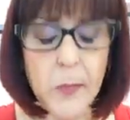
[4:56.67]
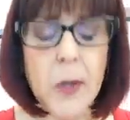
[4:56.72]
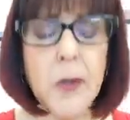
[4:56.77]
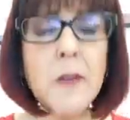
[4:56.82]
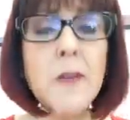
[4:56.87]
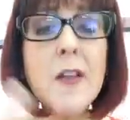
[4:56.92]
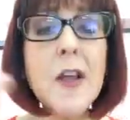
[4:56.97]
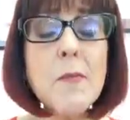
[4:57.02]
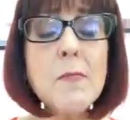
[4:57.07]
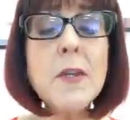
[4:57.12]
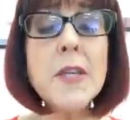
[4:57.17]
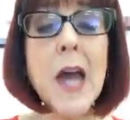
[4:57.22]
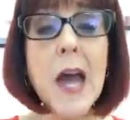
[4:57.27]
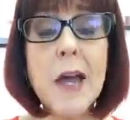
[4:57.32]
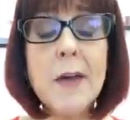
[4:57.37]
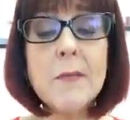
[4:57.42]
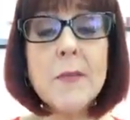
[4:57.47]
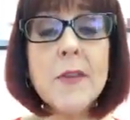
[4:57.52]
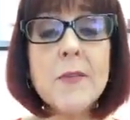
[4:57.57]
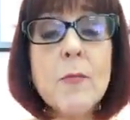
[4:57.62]

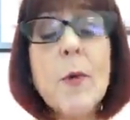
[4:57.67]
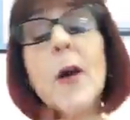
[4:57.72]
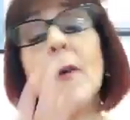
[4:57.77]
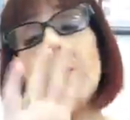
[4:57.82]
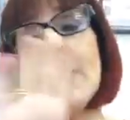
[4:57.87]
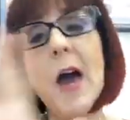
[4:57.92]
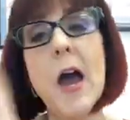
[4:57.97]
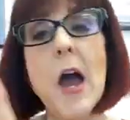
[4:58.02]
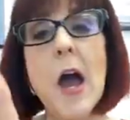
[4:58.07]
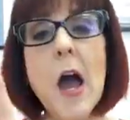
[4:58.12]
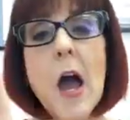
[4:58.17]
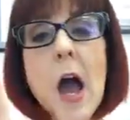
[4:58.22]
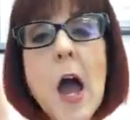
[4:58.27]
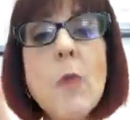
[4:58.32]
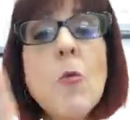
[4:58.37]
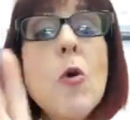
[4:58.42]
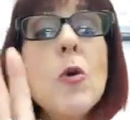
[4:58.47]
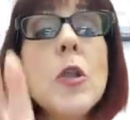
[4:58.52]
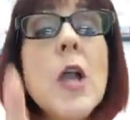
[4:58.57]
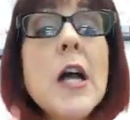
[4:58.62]
sometimes, well, I
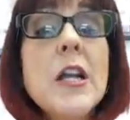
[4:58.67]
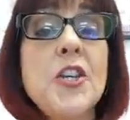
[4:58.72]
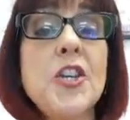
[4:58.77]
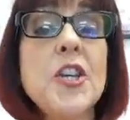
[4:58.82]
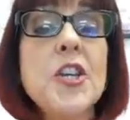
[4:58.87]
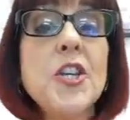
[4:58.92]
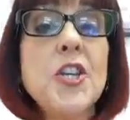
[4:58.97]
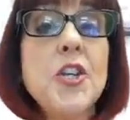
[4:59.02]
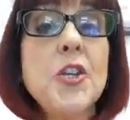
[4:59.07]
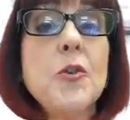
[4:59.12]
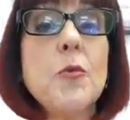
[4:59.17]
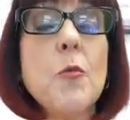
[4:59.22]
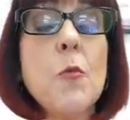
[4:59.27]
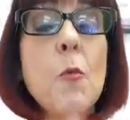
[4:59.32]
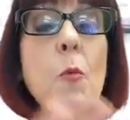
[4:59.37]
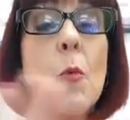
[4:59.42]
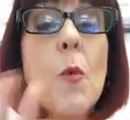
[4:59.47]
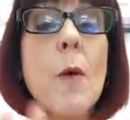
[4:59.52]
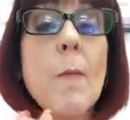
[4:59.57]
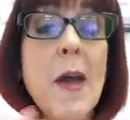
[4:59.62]
won't launch into
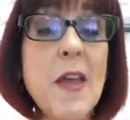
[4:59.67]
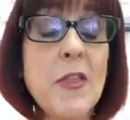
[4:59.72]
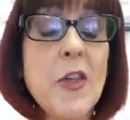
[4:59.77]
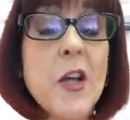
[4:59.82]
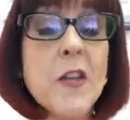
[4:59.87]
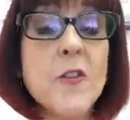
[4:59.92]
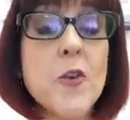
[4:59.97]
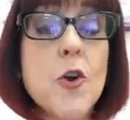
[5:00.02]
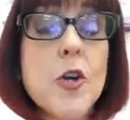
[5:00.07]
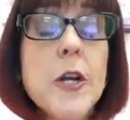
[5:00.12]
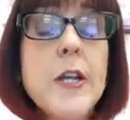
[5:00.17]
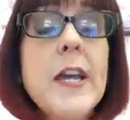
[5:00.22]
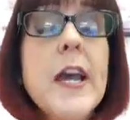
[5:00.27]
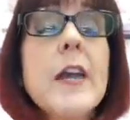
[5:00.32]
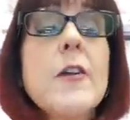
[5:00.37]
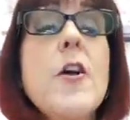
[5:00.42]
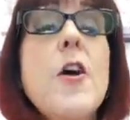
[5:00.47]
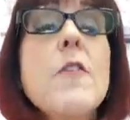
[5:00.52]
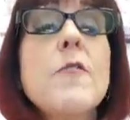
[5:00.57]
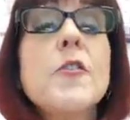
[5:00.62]
what my thoughts are on it yet.